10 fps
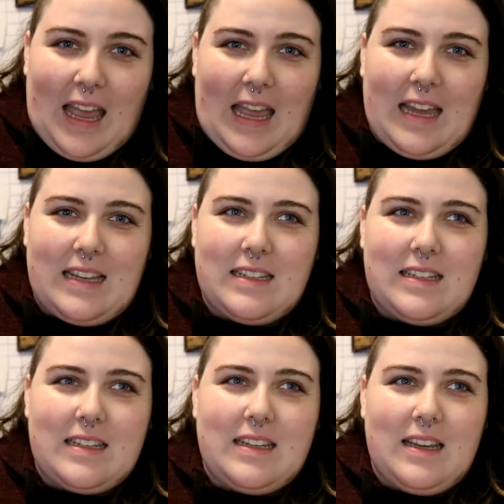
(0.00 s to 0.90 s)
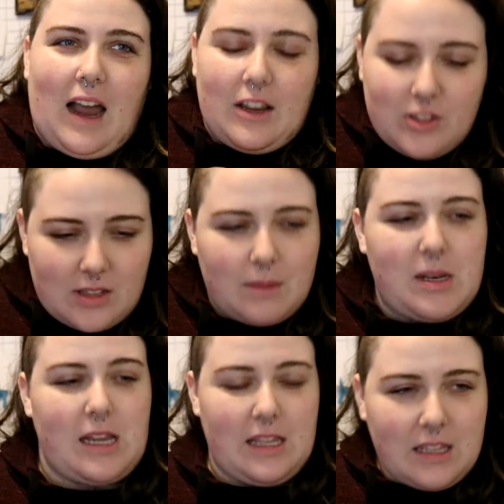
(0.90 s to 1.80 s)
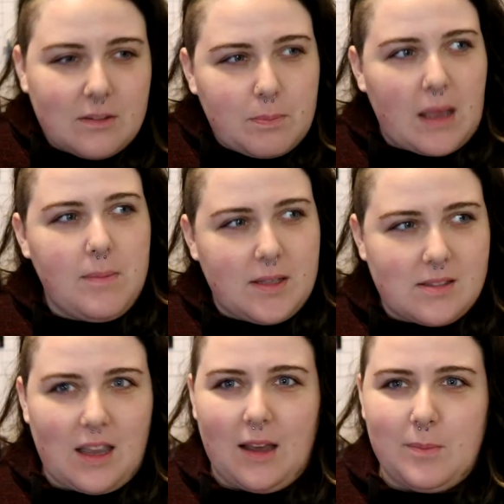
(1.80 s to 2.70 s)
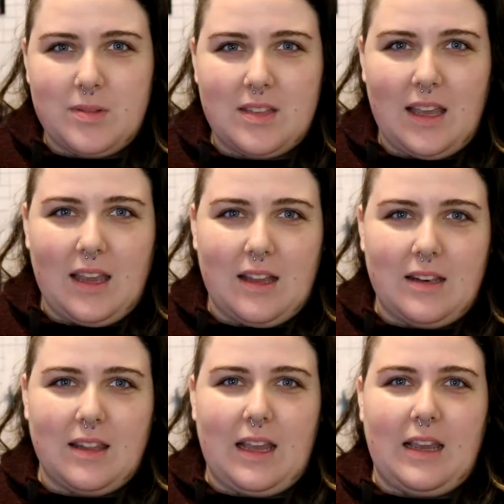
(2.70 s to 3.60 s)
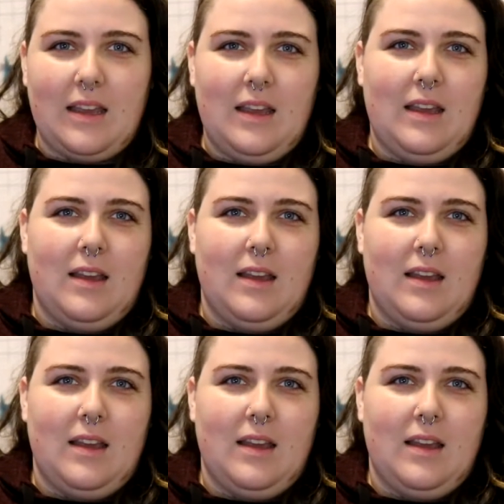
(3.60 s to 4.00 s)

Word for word: And uh, I just kept taking these baby steps and like,